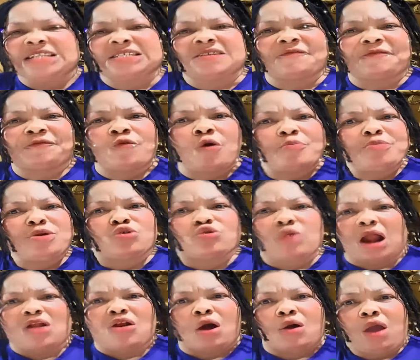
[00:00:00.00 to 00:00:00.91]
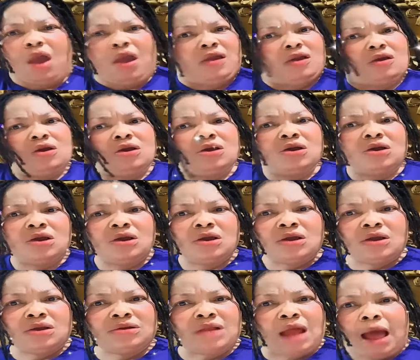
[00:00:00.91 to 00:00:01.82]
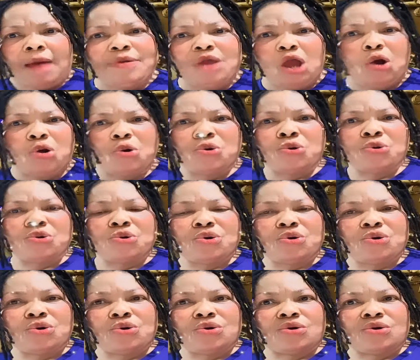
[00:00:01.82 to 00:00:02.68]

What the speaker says: vice fuo bi kwa na, hey, damn you,